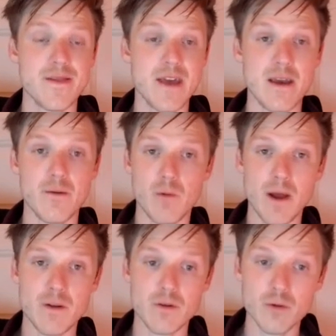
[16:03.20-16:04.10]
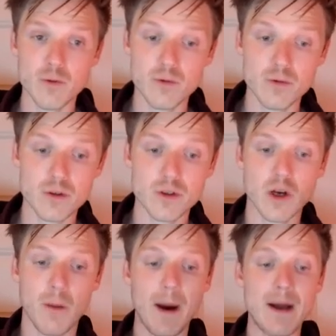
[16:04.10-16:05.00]
when you
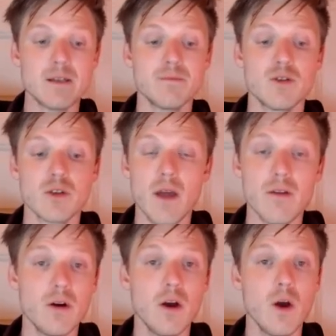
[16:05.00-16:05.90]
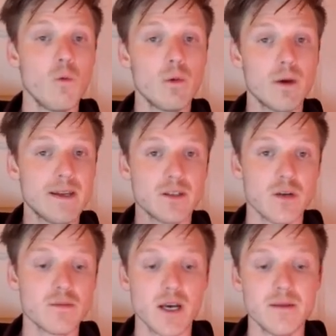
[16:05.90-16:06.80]
combine them together, can
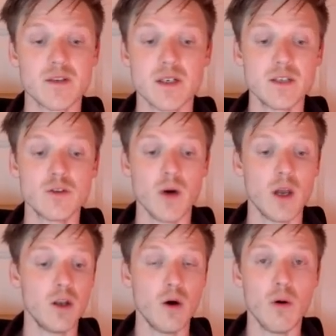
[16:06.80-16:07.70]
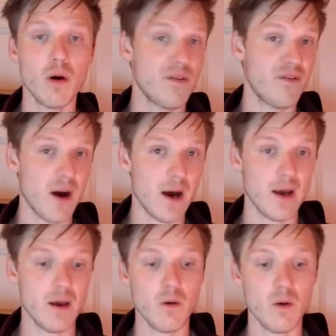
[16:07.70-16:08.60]
sometimes lead to a lower phi,
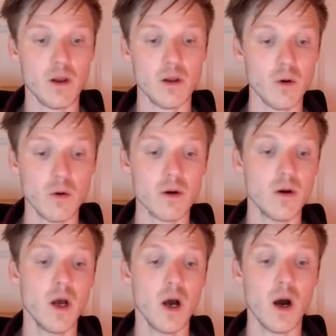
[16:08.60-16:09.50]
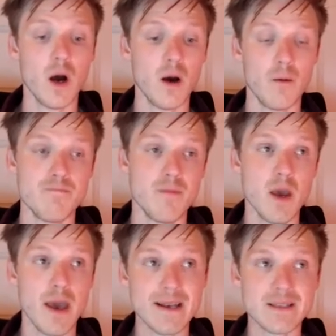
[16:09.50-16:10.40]
or a lower
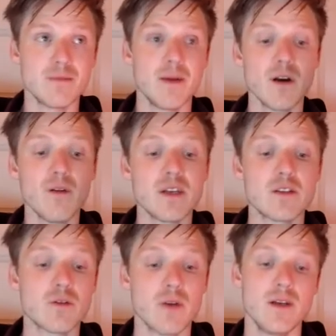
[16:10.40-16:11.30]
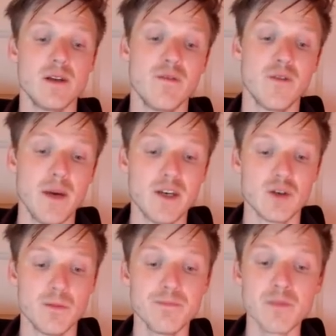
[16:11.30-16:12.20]
estimate of integrated
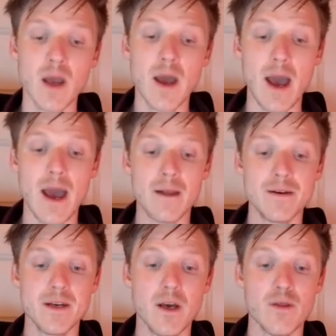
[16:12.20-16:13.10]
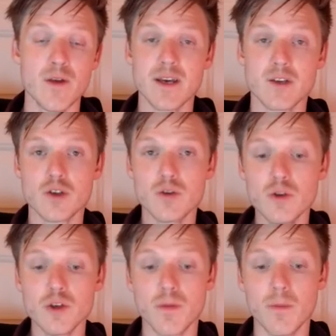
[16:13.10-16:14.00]
information. And the
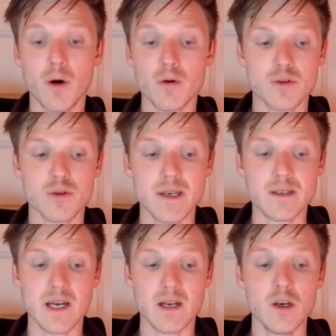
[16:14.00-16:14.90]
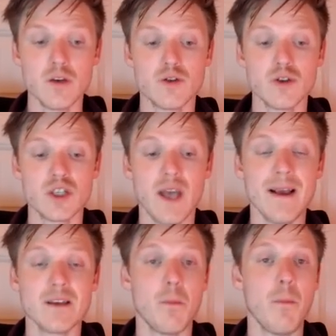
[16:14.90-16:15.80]
exclusion proposal is that you should
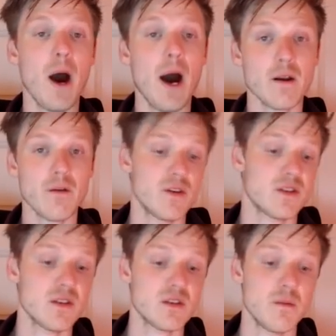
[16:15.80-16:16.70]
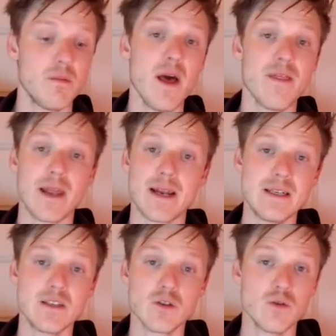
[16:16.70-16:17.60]
take the part of the system that
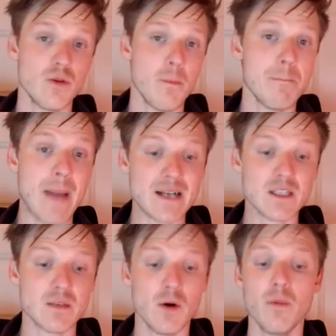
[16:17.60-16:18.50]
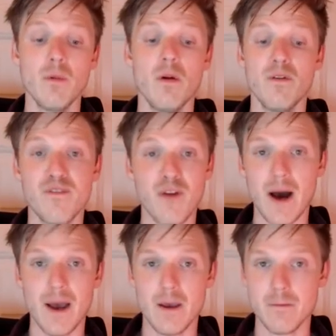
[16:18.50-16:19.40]
leads to the maximum
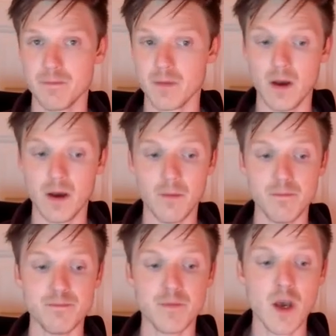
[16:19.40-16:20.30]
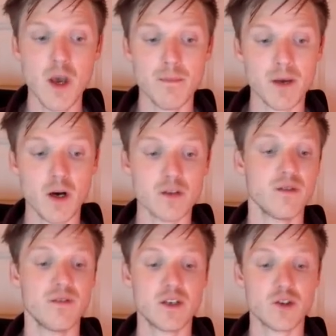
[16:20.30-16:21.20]
phi because
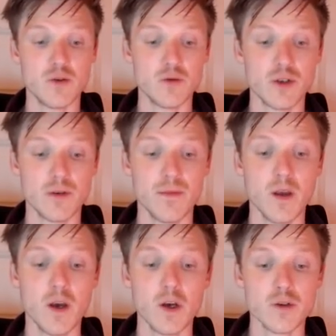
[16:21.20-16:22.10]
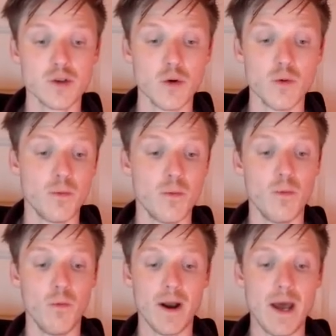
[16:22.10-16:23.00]
of exclusion. So
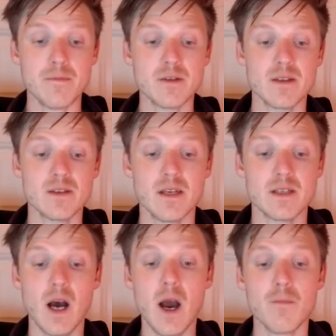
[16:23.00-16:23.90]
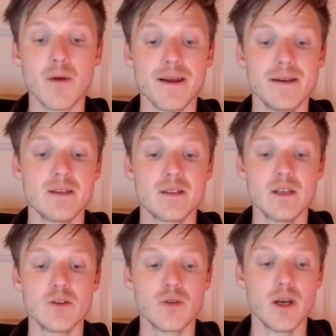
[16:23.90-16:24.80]
what happens is the entire brain is
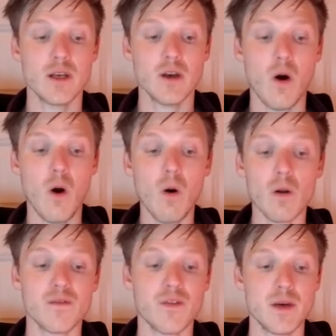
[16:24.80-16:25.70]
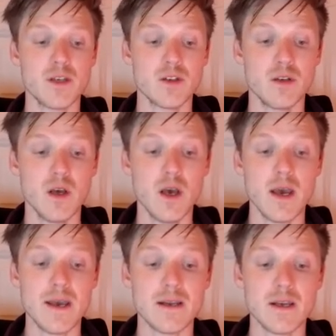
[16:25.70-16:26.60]
integrating all information.
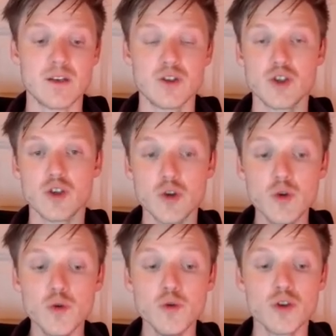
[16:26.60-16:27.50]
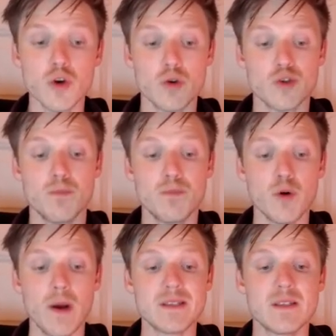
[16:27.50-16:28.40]
It excludes or
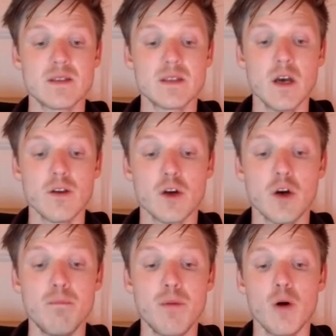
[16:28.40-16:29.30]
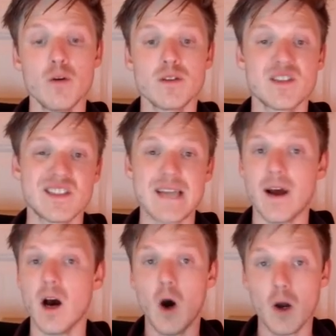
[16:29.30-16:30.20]
suppresses the components that
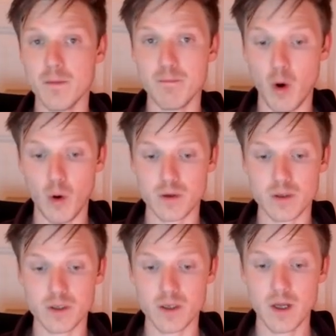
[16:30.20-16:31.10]
are unimportant.